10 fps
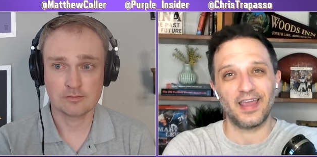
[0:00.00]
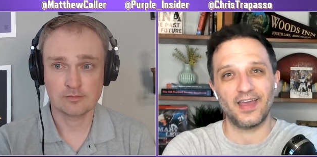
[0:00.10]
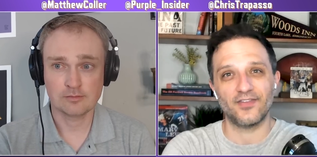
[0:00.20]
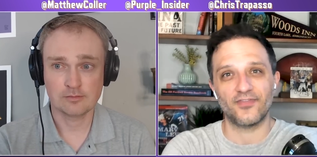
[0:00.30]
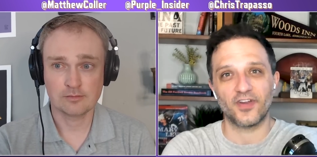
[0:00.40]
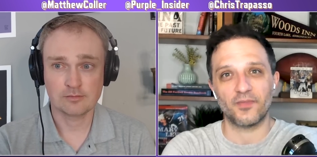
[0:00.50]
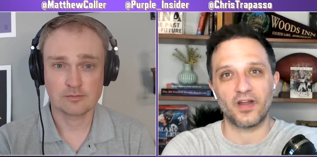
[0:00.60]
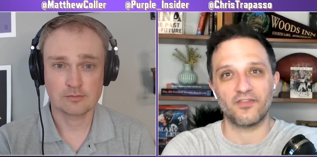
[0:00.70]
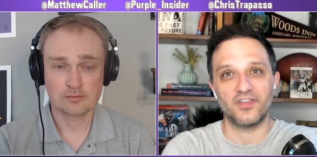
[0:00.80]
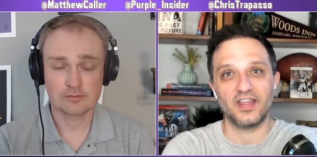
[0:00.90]
Speaker 1: of have a fair amount
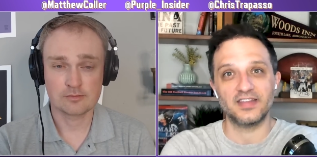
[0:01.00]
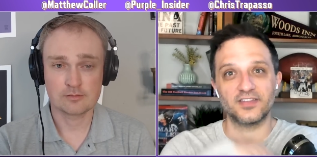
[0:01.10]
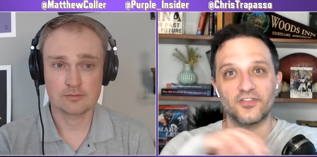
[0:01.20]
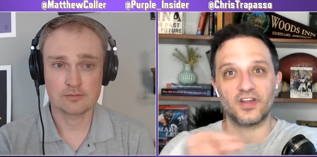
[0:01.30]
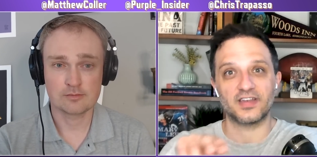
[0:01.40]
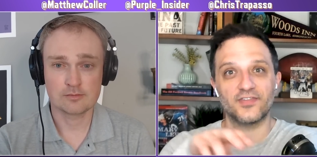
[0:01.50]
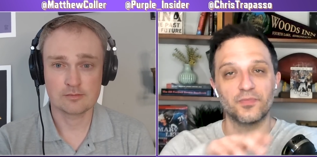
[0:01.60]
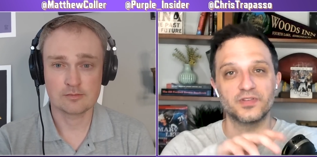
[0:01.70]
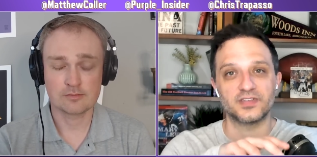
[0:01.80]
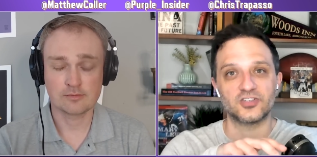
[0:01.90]
of needs, and they're at different
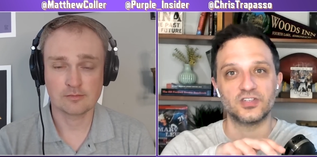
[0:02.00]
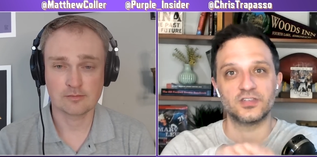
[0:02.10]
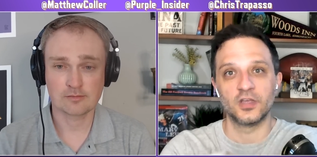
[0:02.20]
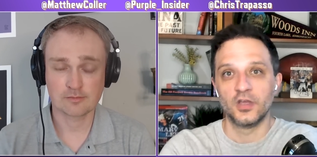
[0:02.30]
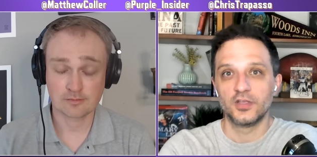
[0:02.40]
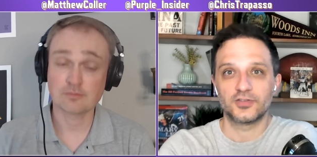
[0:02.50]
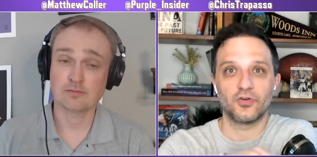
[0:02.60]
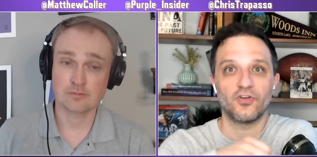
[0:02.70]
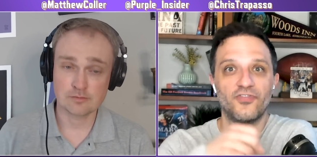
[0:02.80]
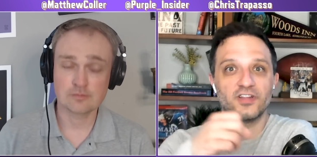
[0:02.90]
positions.
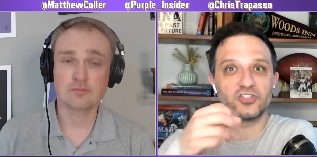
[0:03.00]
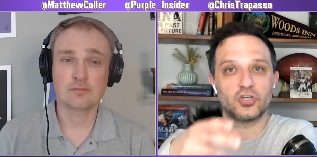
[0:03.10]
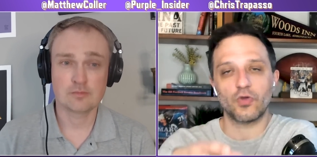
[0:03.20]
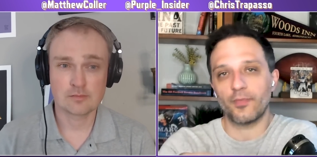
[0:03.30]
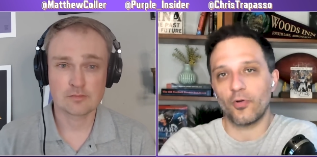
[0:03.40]
So if it's Joey